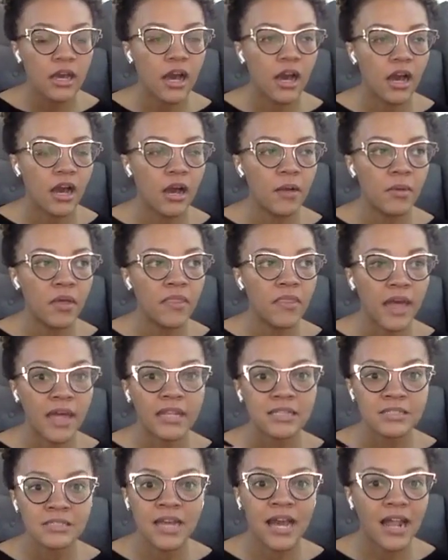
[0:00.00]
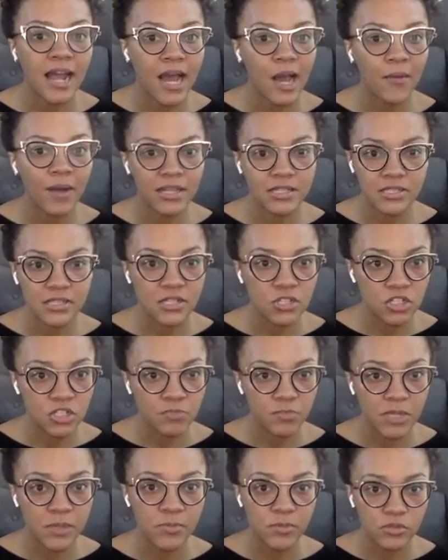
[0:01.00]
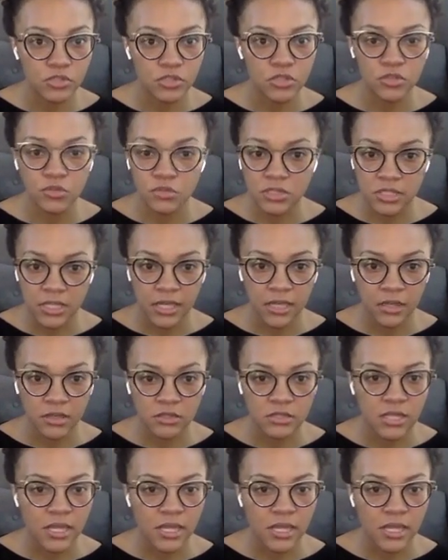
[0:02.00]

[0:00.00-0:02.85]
And that is not how I teach people to do sales.